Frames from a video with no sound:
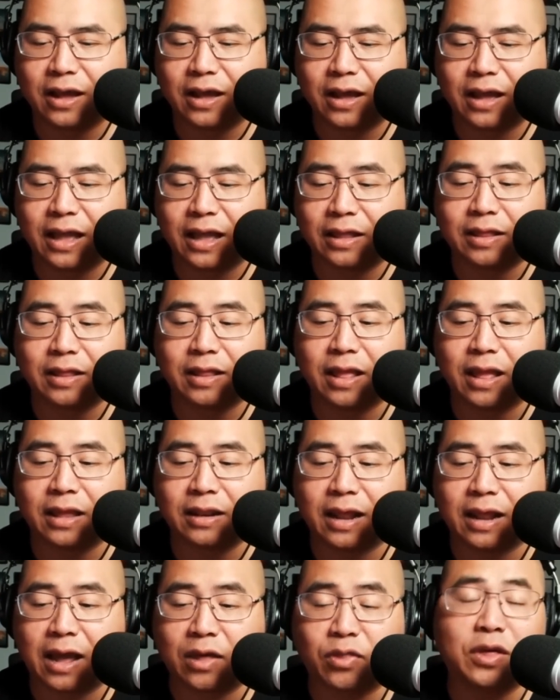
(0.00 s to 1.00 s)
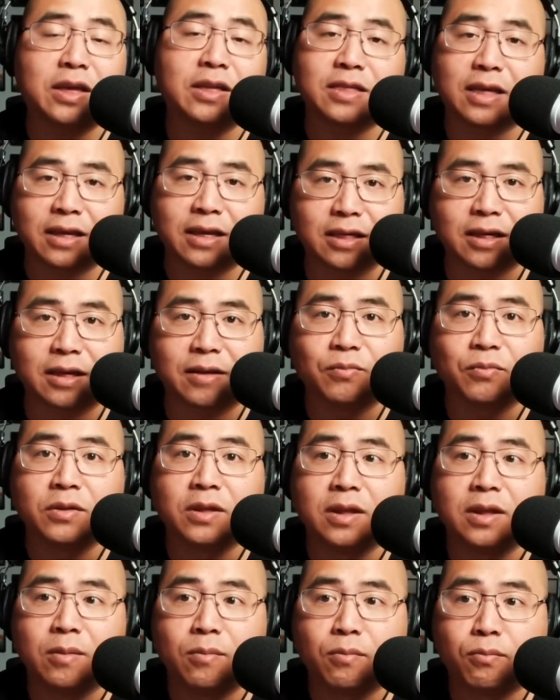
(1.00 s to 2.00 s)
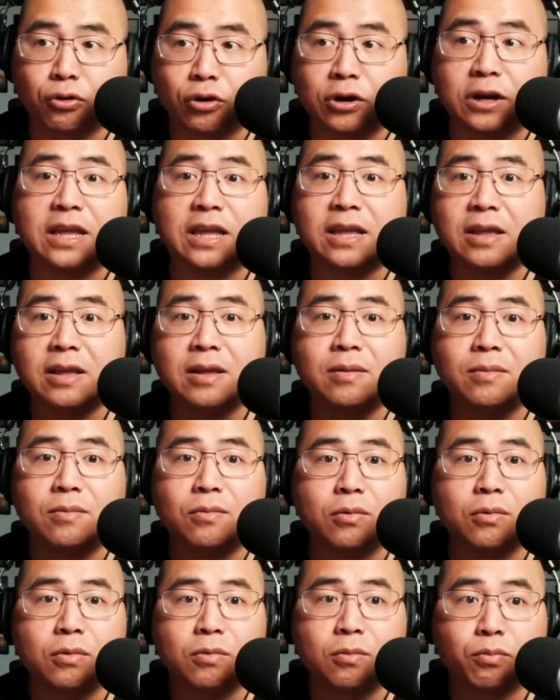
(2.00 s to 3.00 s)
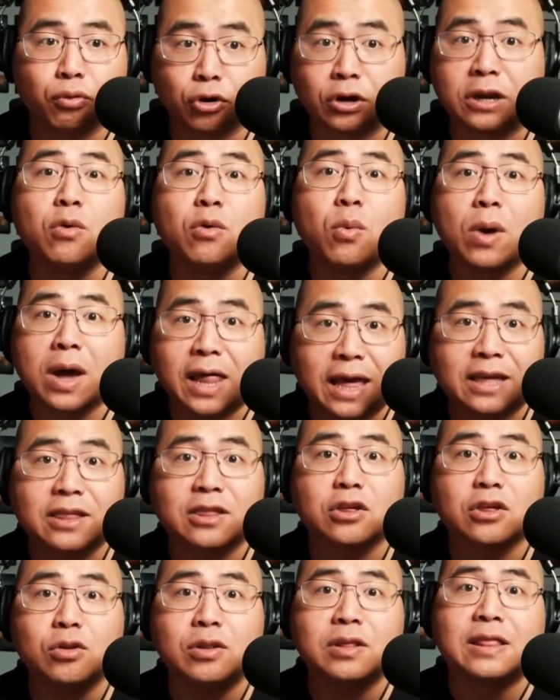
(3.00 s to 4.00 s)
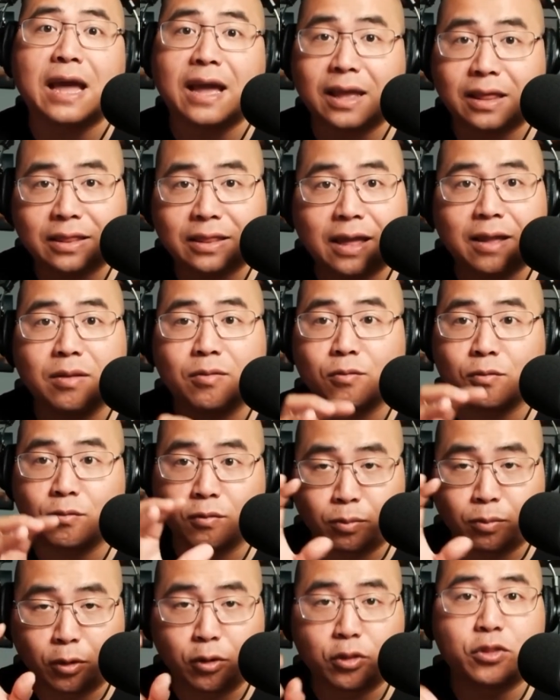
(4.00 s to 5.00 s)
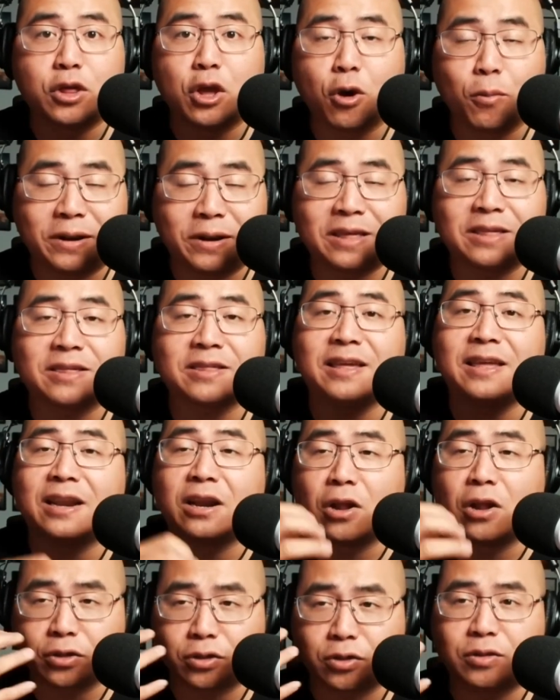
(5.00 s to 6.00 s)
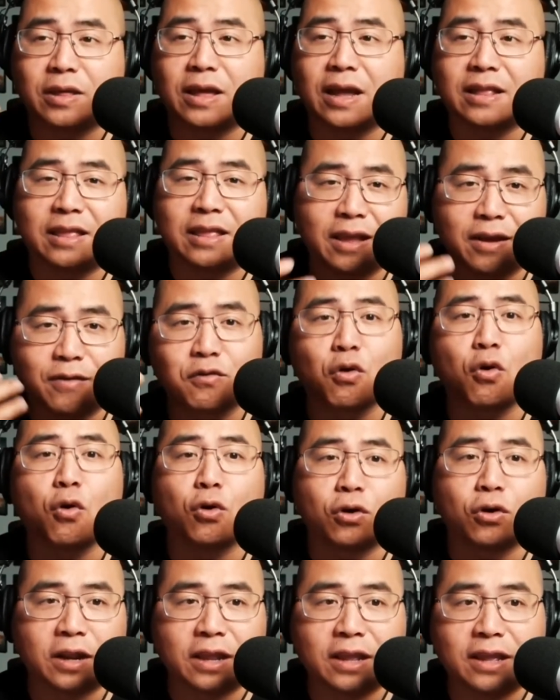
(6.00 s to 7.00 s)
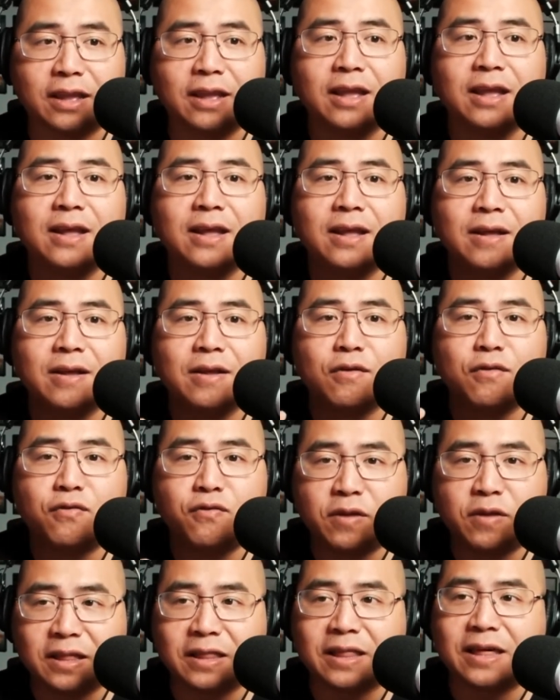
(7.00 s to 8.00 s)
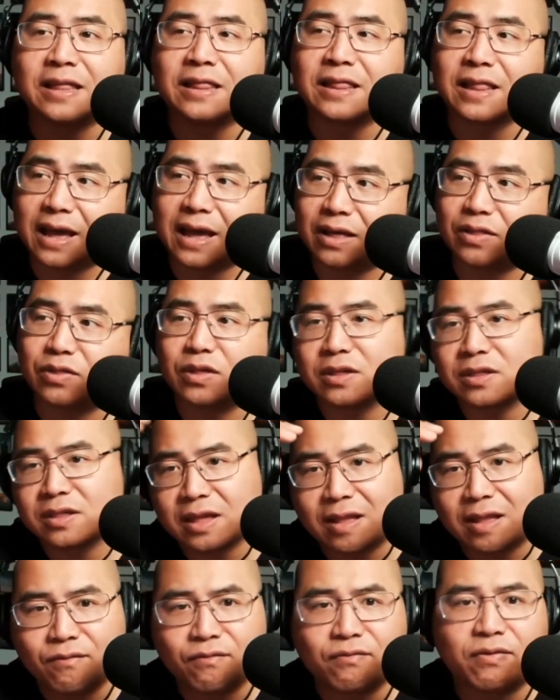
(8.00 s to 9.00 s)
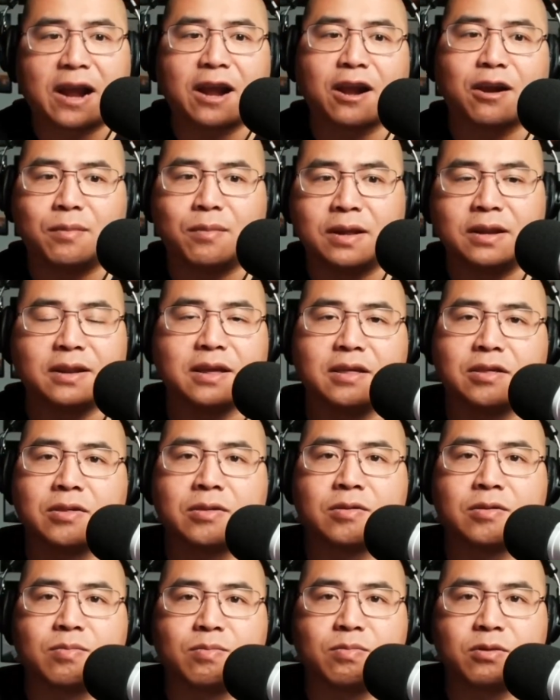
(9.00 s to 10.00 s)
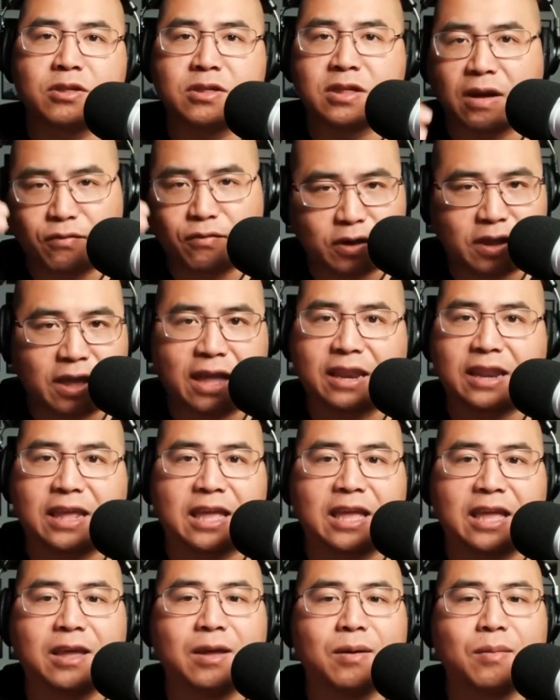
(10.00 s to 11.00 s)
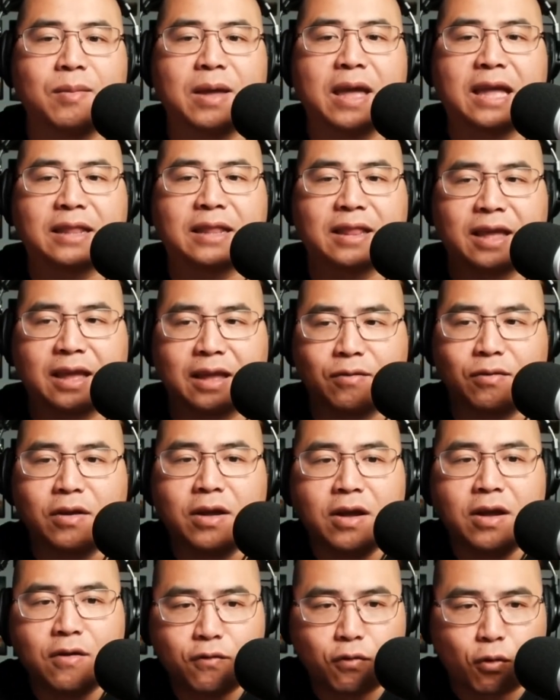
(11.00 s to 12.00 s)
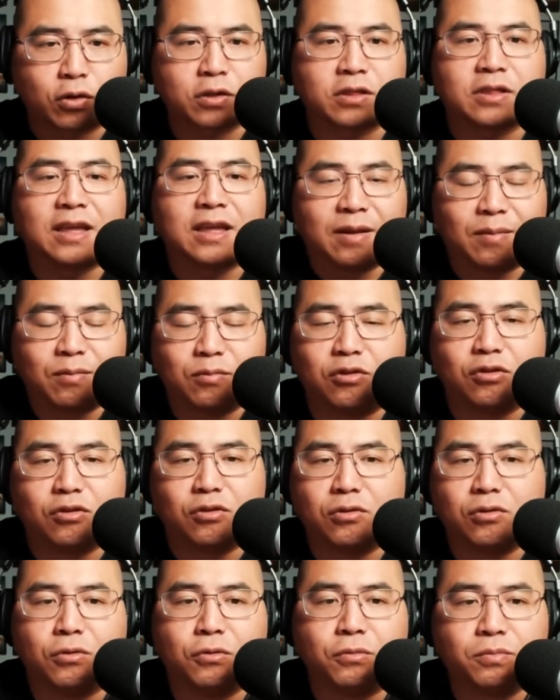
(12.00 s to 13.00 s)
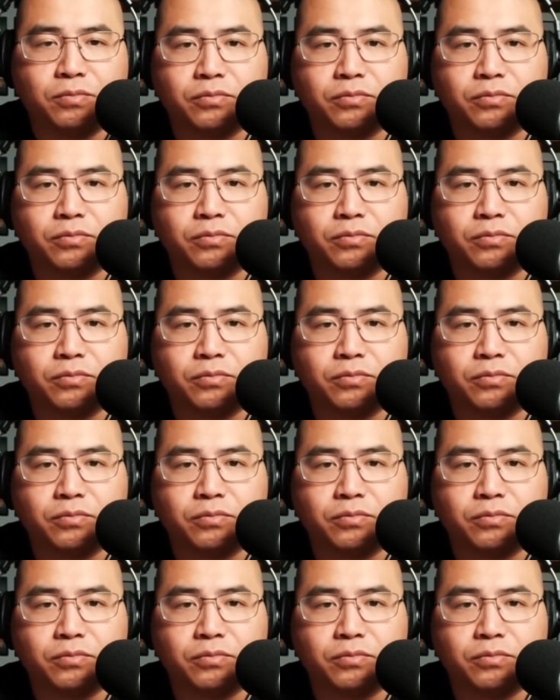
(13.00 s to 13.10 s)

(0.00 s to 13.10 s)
And I think it's actually pretty well executed. That both the opening scene and also the idea of Corey feeling like this environment is suffocating him and like forcing him to